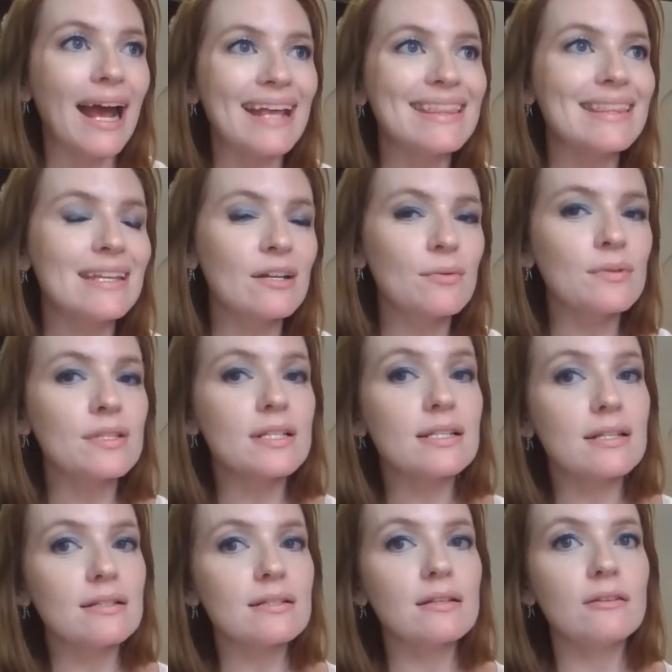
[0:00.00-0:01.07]
I think where
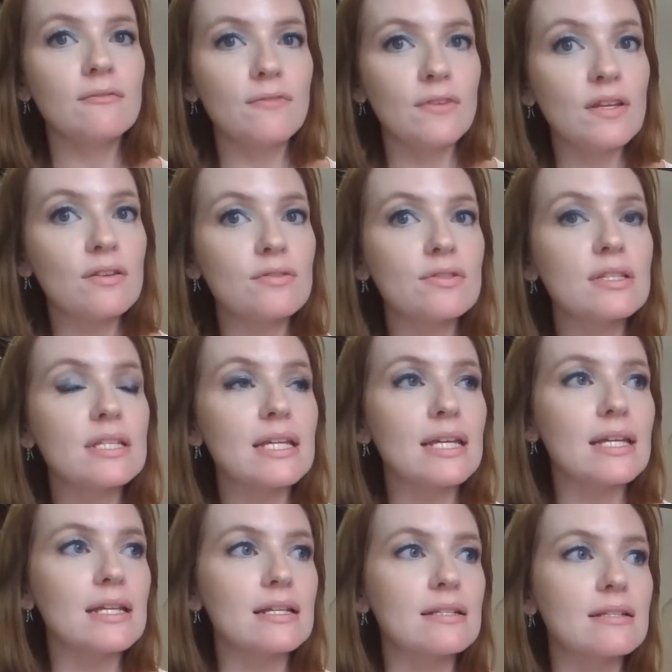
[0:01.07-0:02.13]
this gets confused
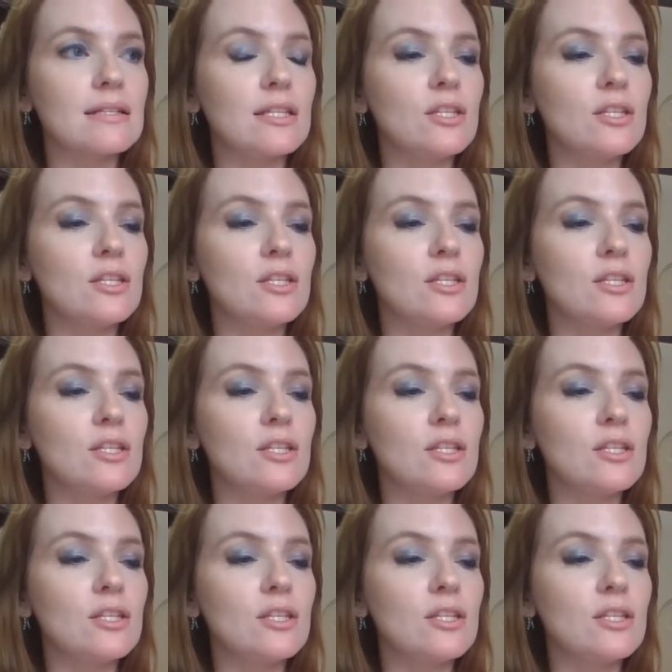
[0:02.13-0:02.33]
is